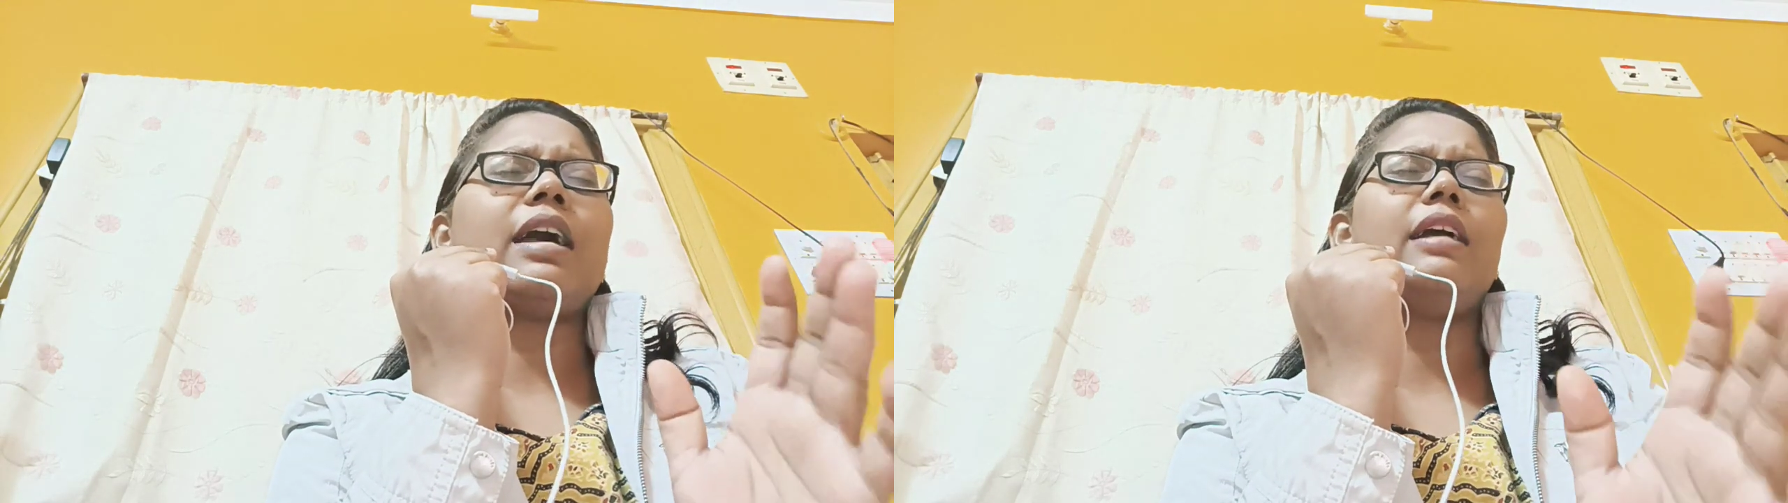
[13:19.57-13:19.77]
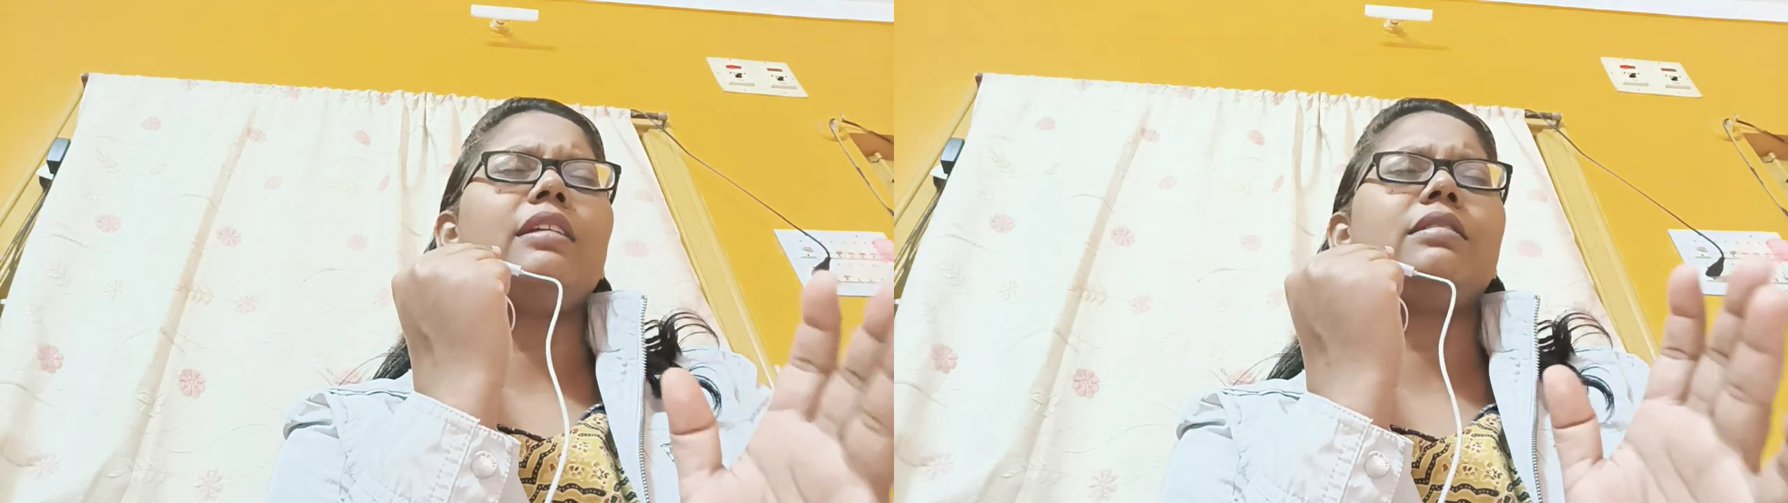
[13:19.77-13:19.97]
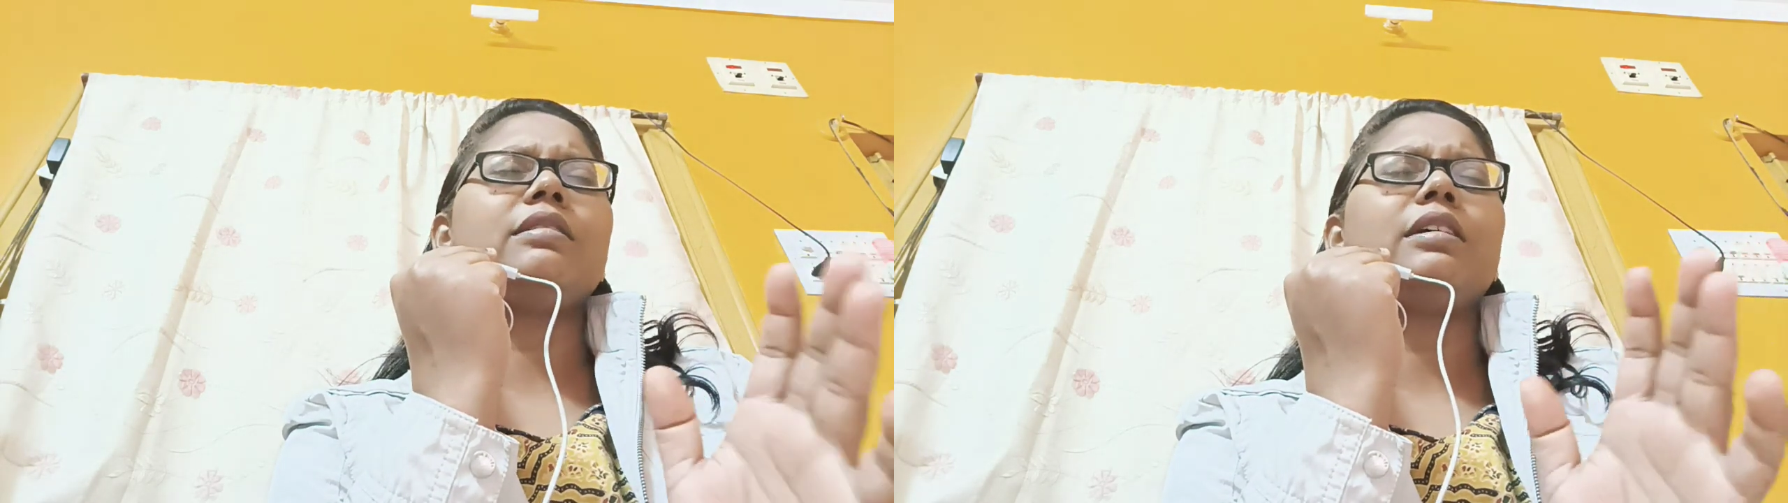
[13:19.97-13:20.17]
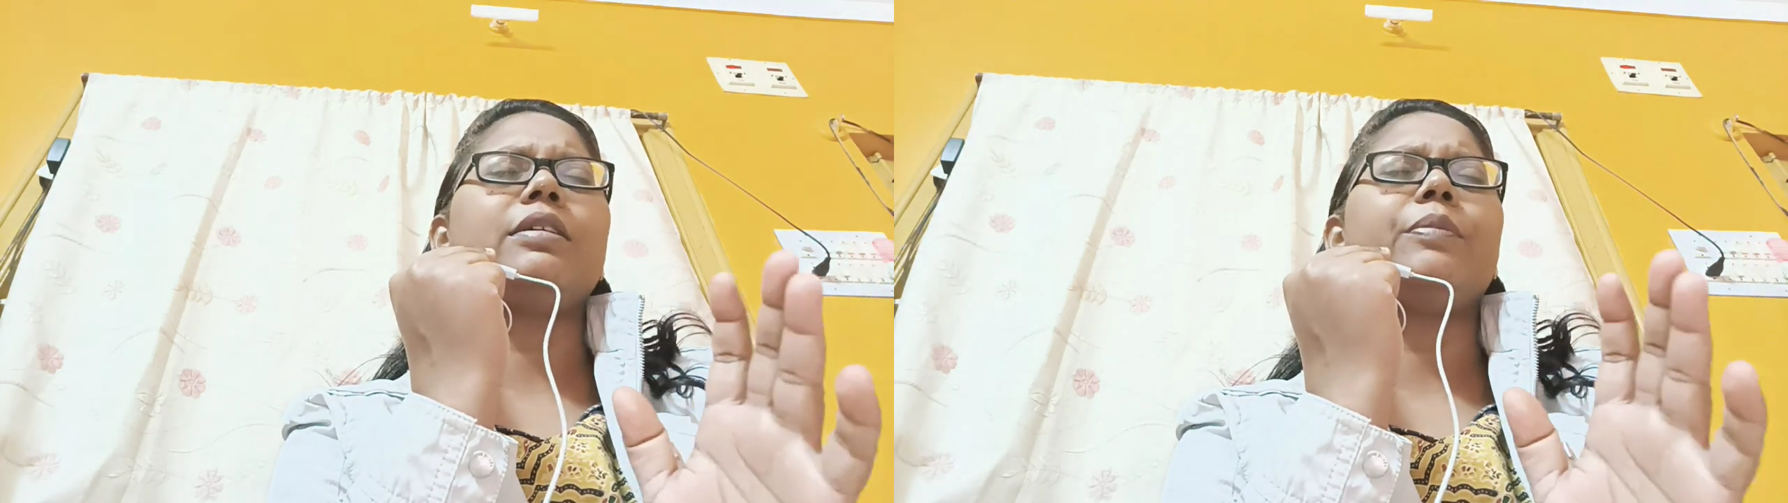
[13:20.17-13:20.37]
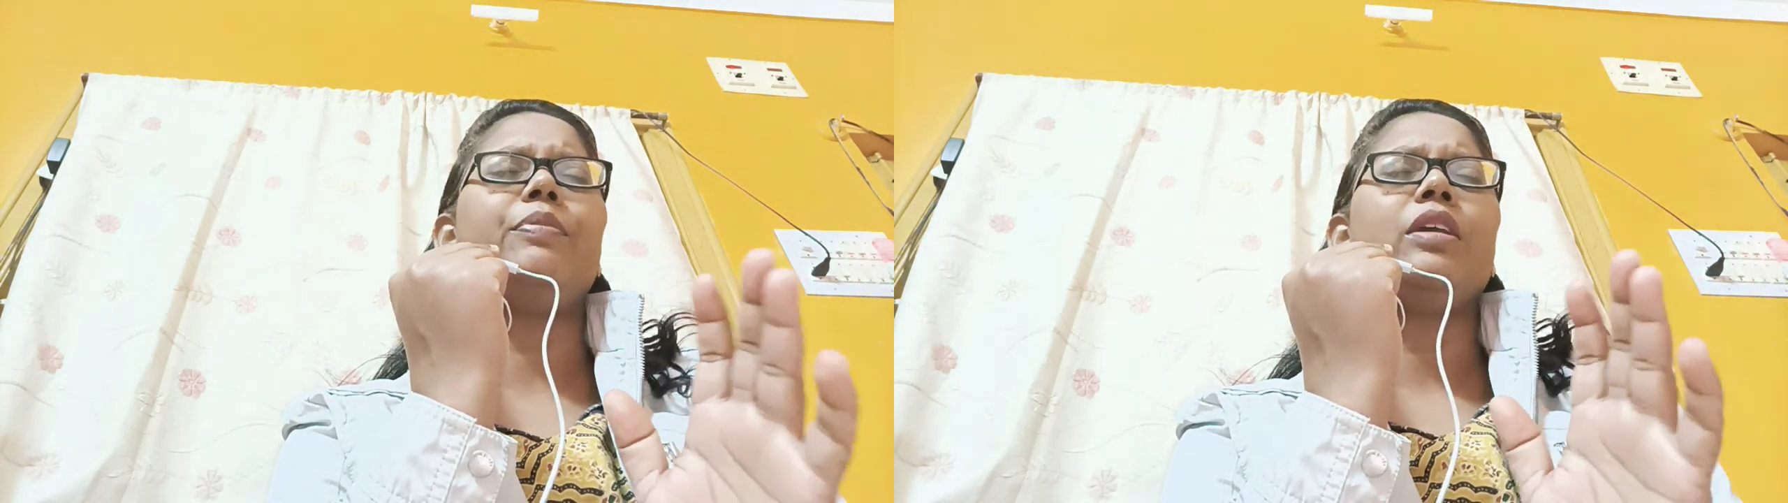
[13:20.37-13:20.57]
as
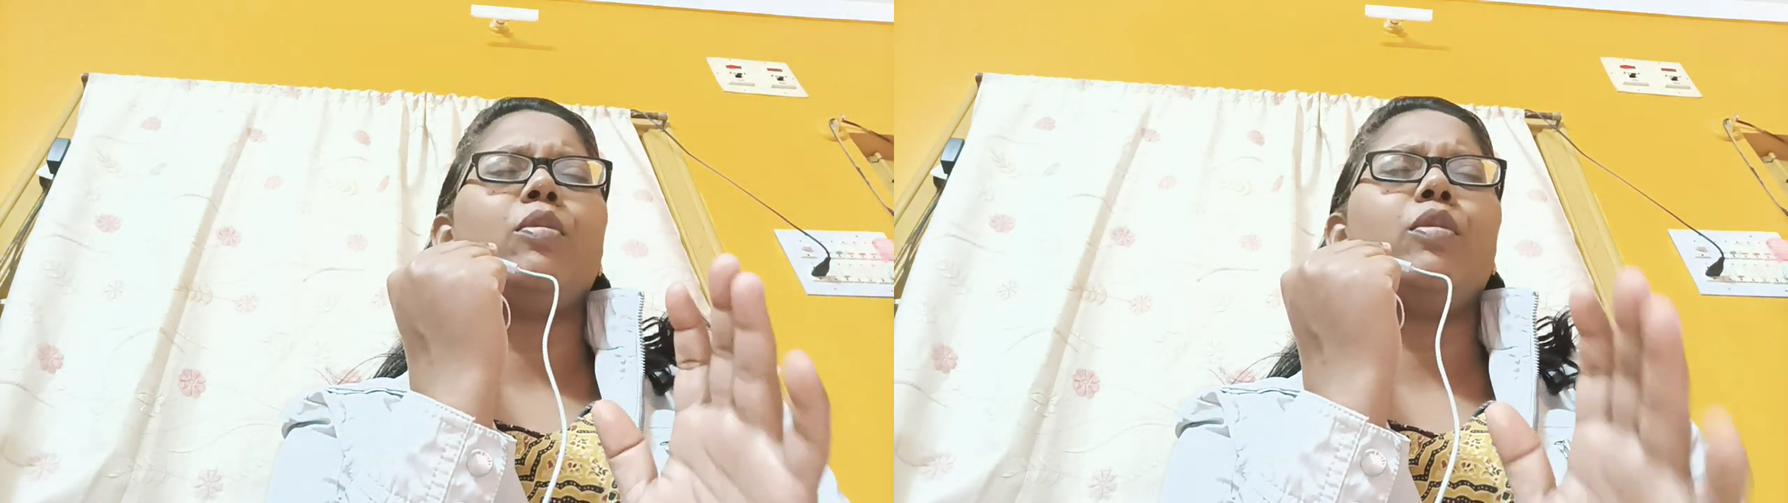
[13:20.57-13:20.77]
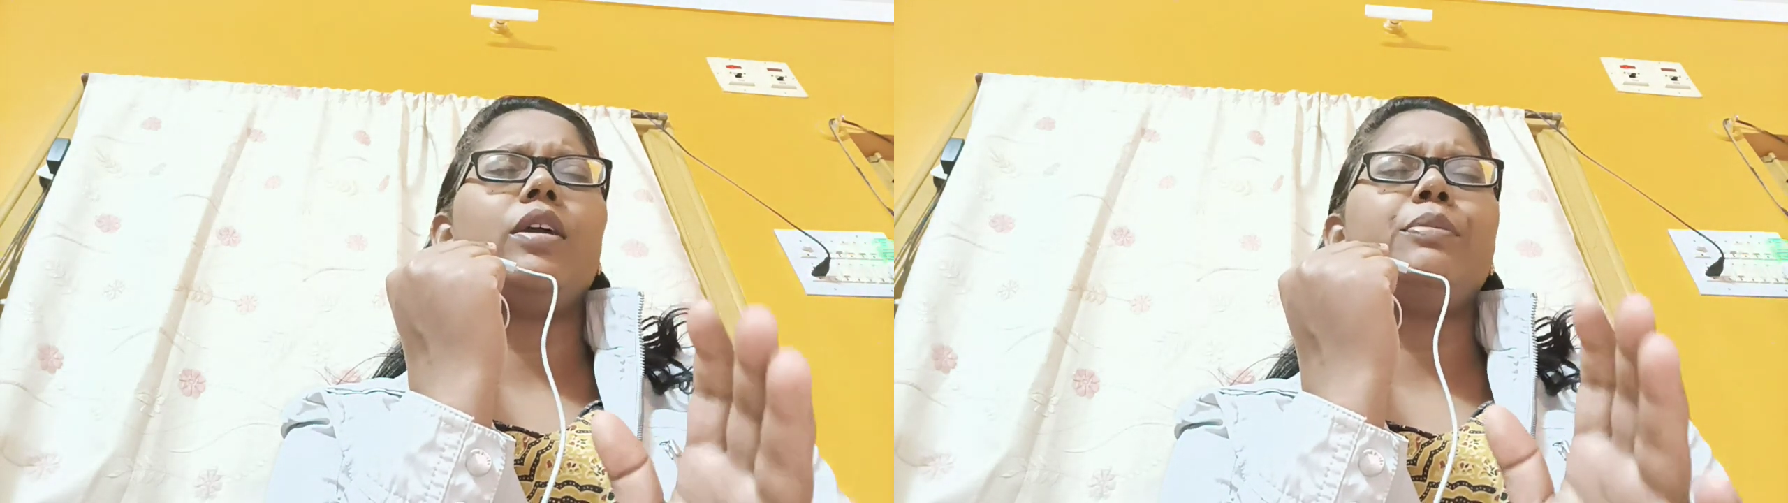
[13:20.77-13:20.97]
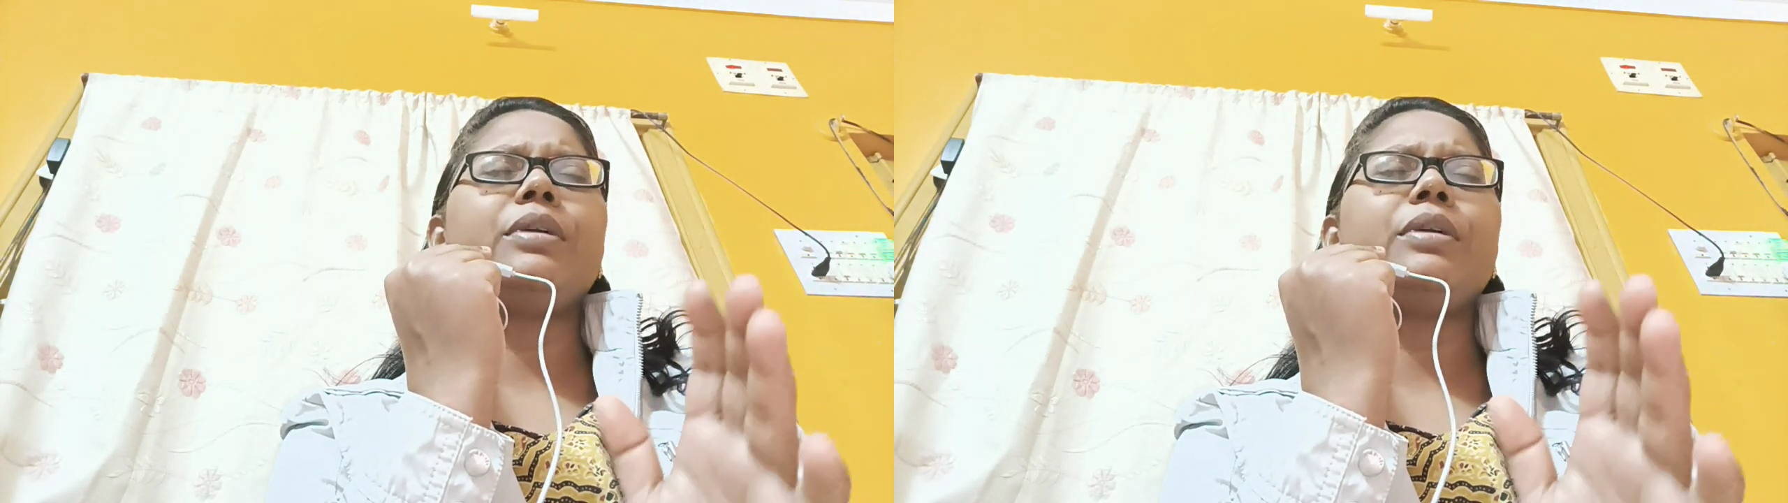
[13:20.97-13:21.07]
the wine